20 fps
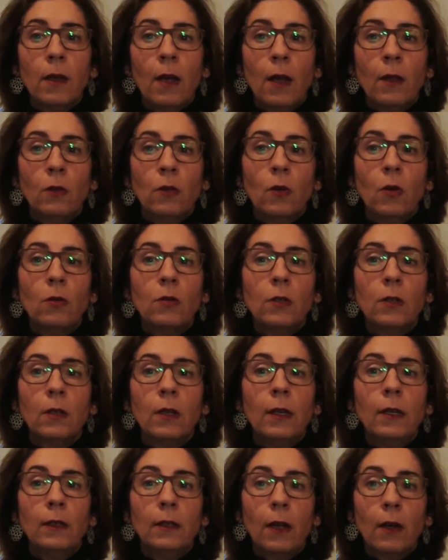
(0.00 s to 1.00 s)
and
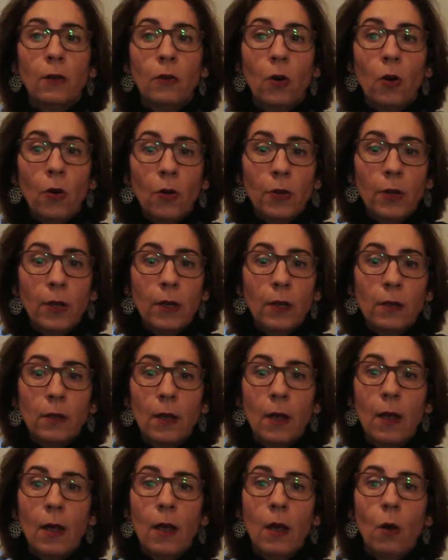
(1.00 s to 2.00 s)
costly technologies